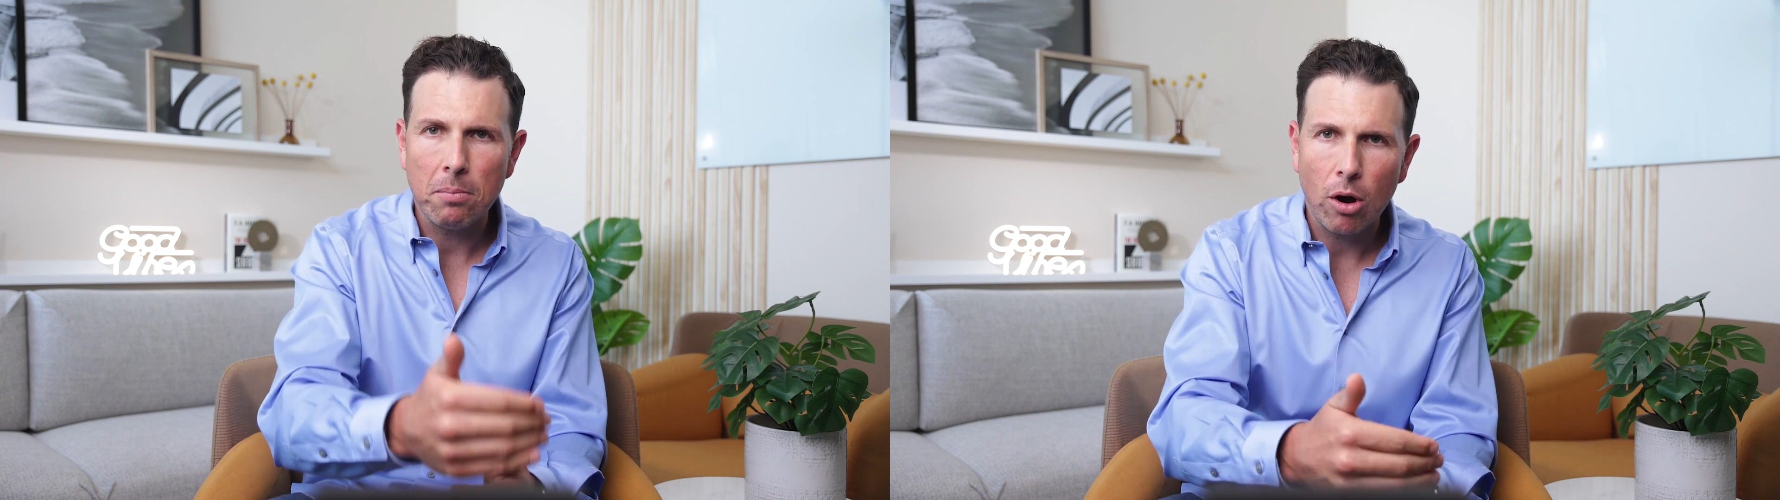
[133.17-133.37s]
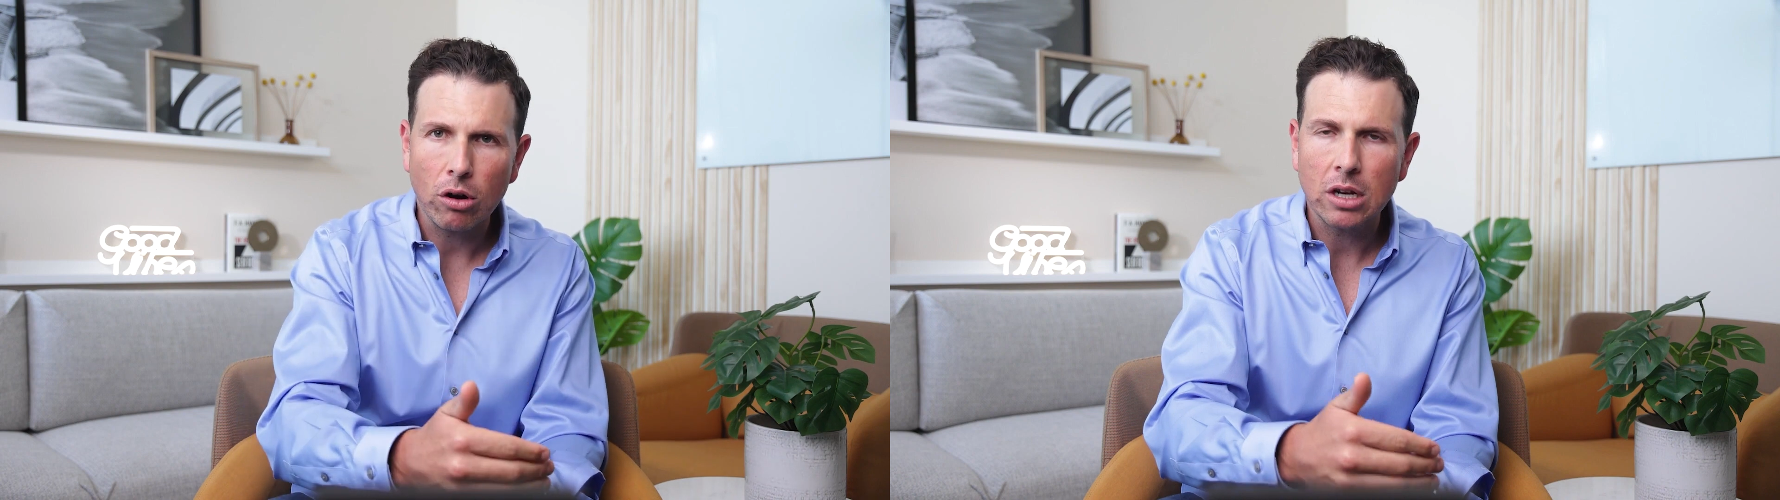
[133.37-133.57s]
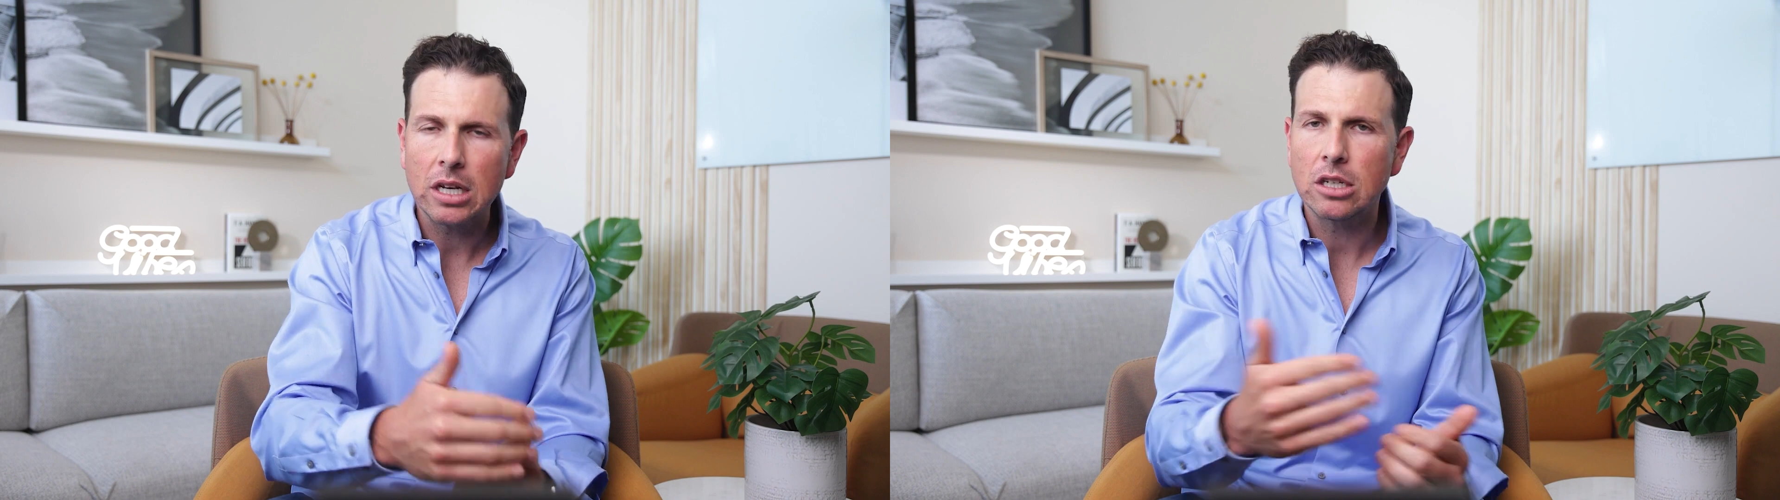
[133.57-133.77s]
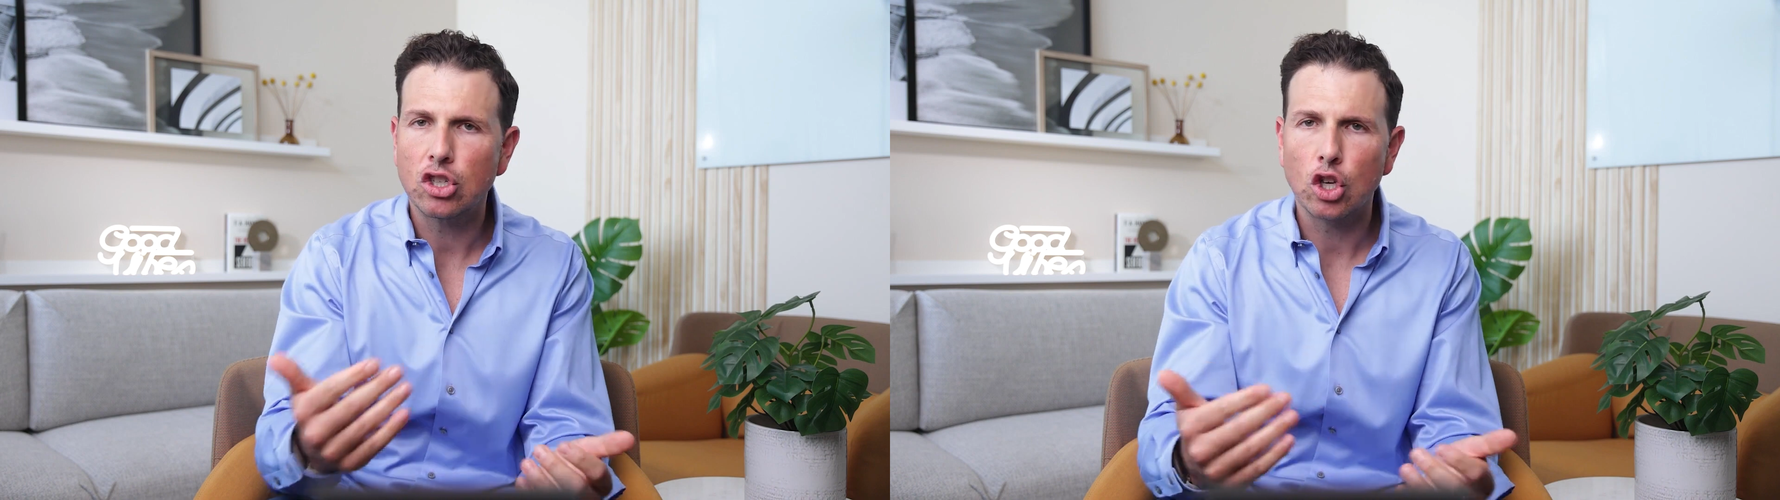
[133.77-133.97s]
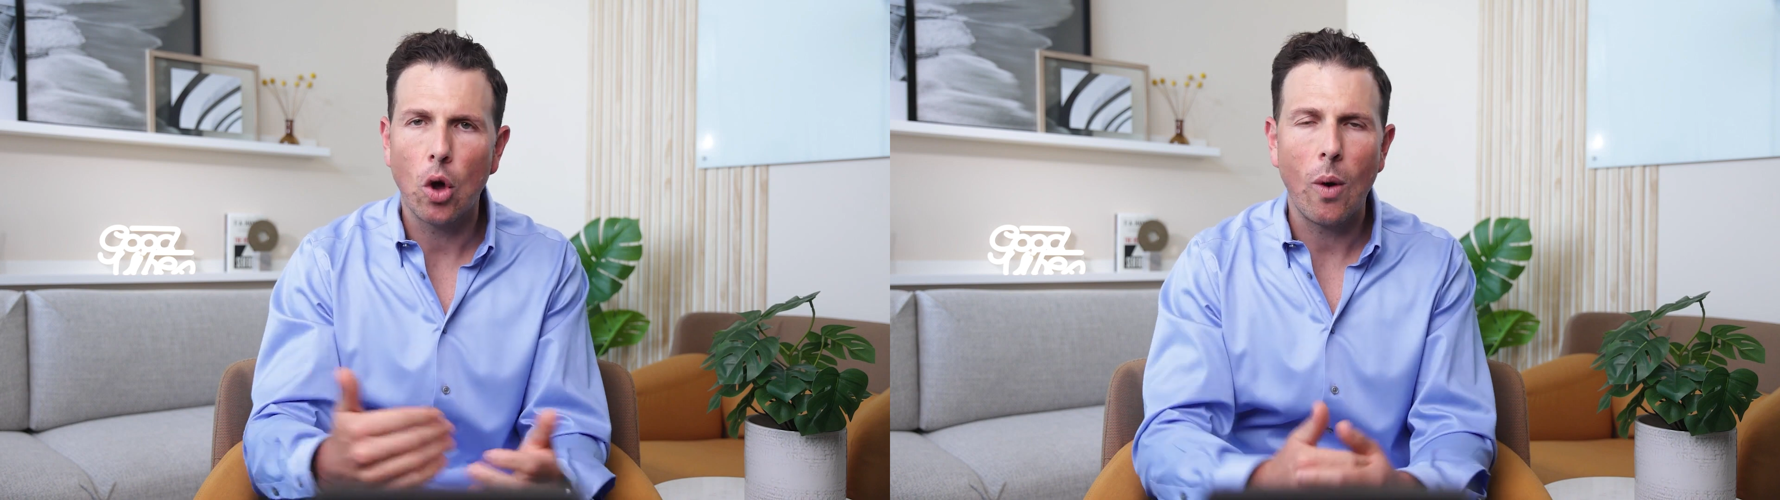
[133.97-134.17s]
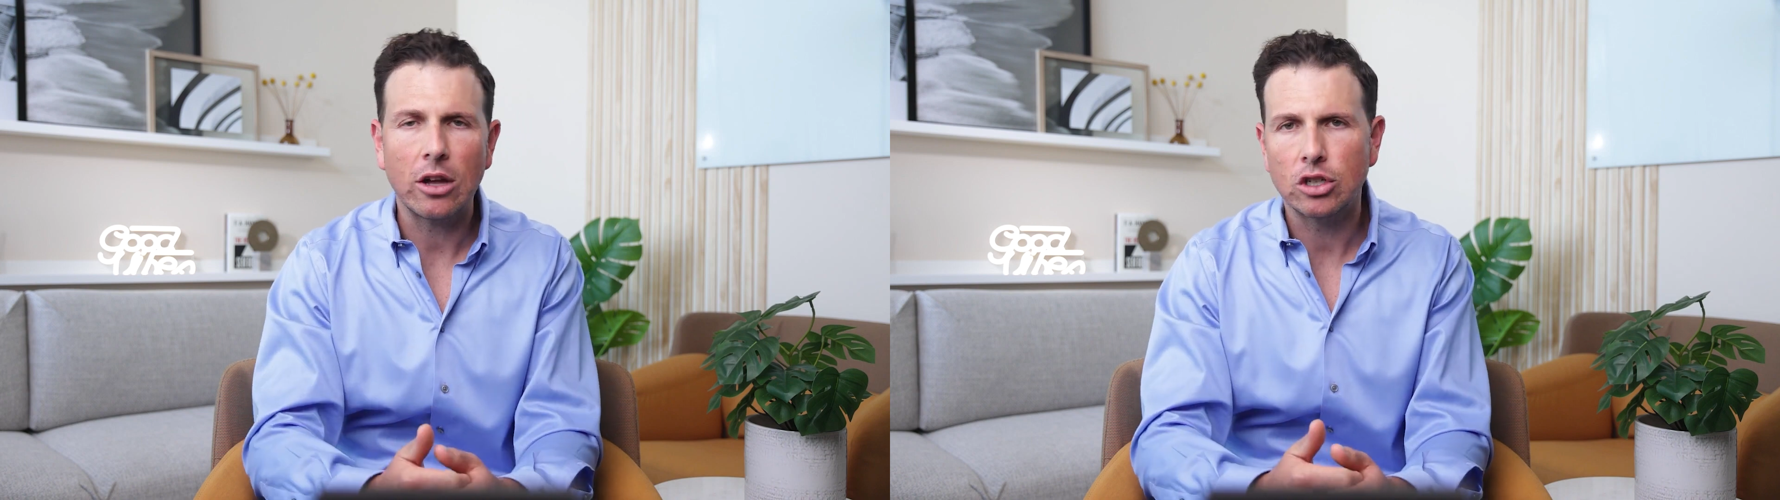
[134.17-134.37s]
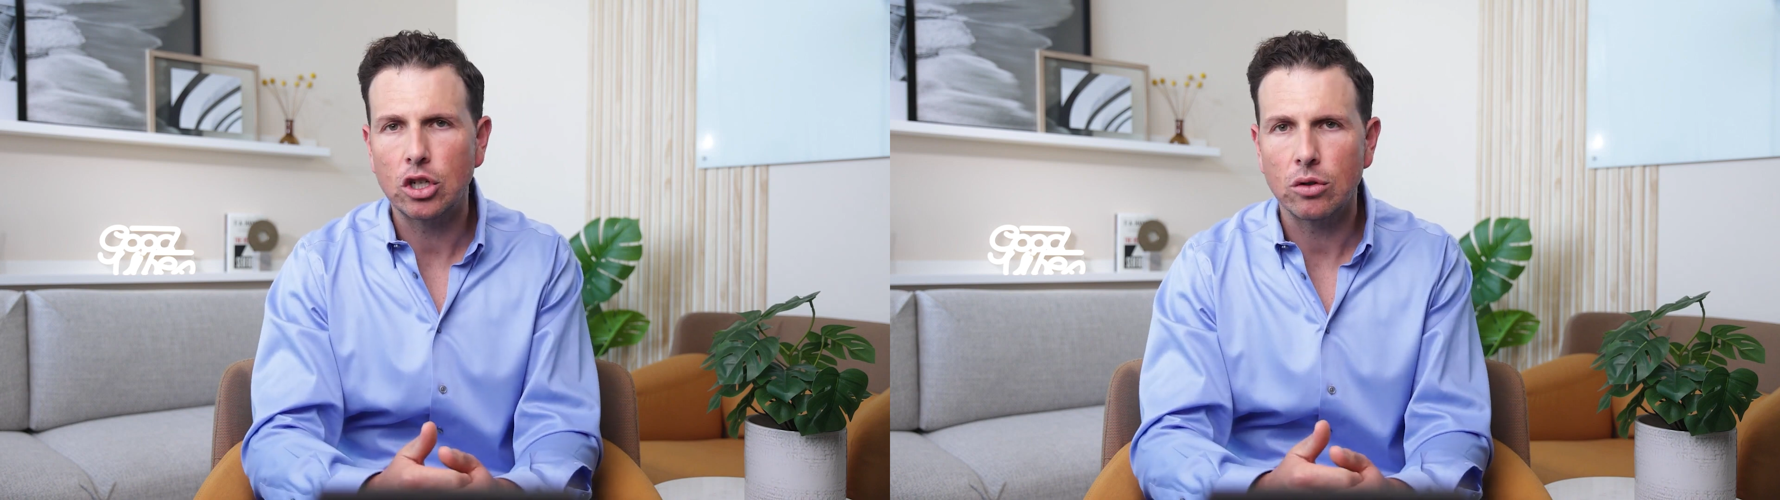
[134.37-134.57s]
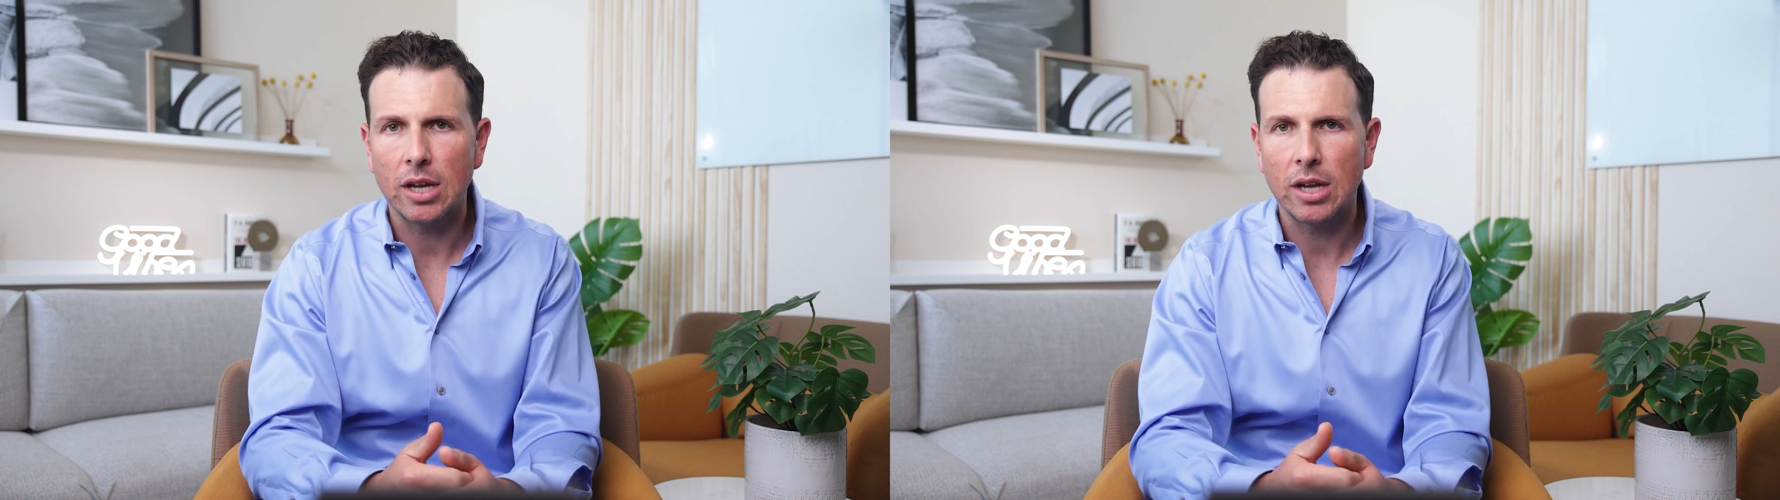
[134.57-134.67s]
marketing to go out to your